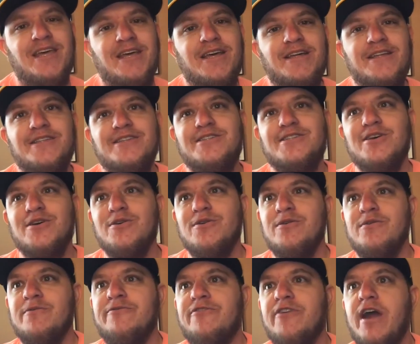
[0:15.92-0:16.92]

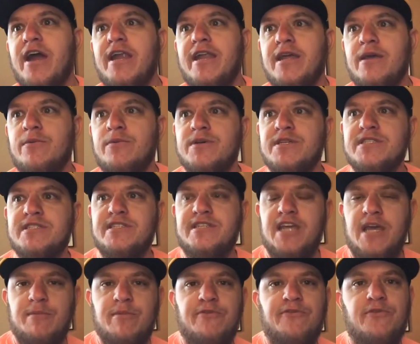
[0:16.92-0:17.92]
So Friday was
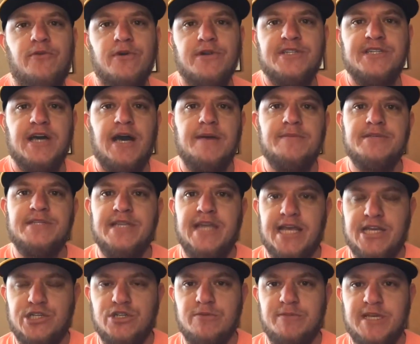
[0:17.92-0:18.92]
the day before Topps
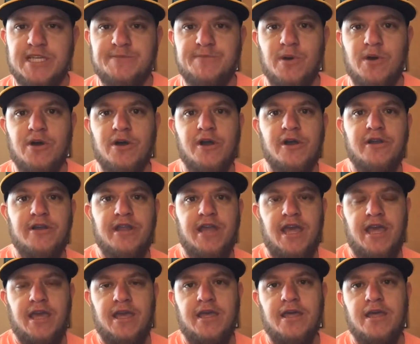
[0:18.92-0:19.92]
National Baseball Card
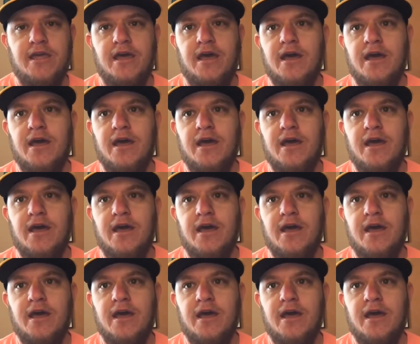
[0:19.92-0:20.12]
Day,